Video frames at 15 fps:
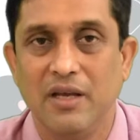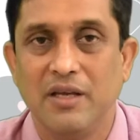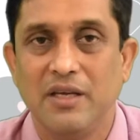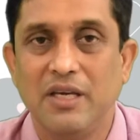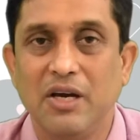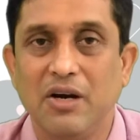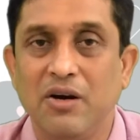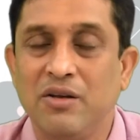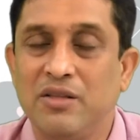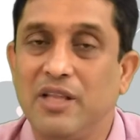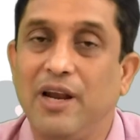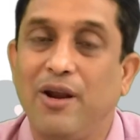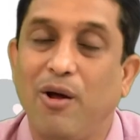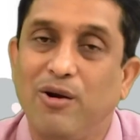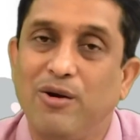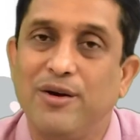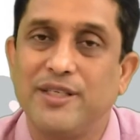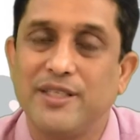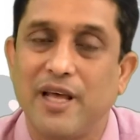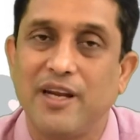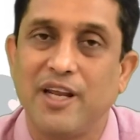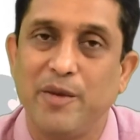Here the
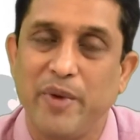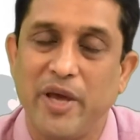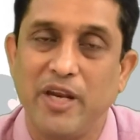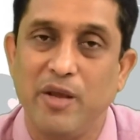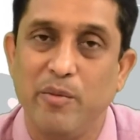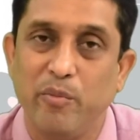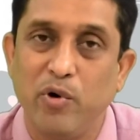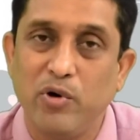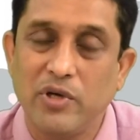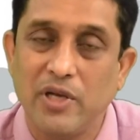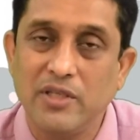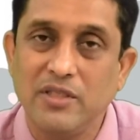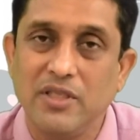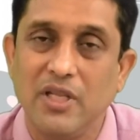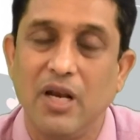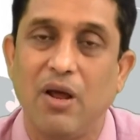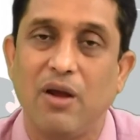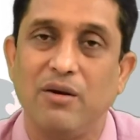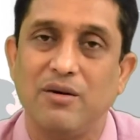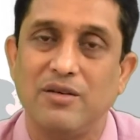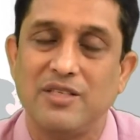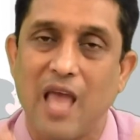learners are given importance, the
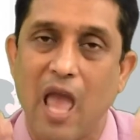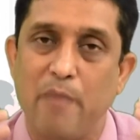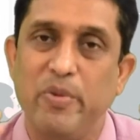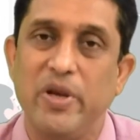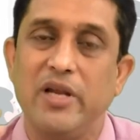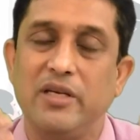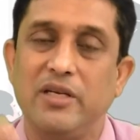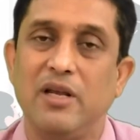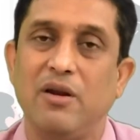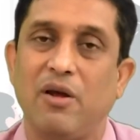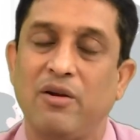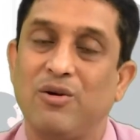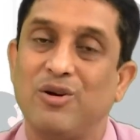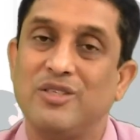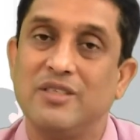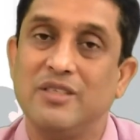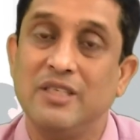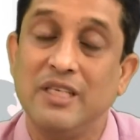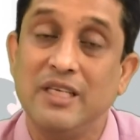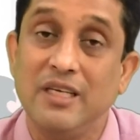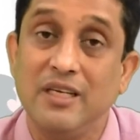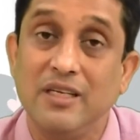learners ability, learners
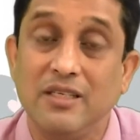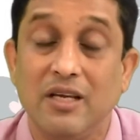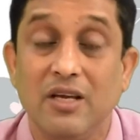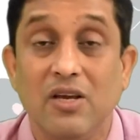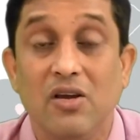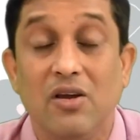need,